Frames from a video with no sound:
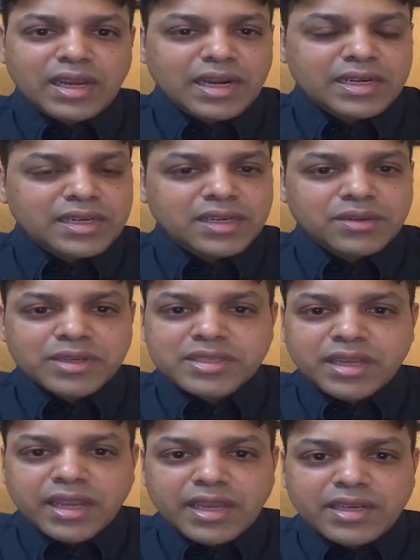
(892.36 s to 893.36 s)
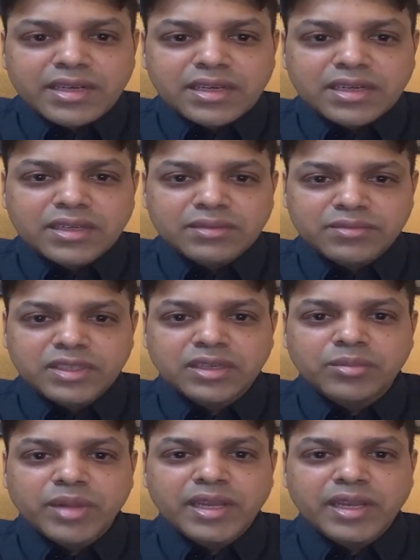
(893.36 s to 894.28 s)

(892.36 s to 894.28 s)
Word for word: and uh, once again uh, uh,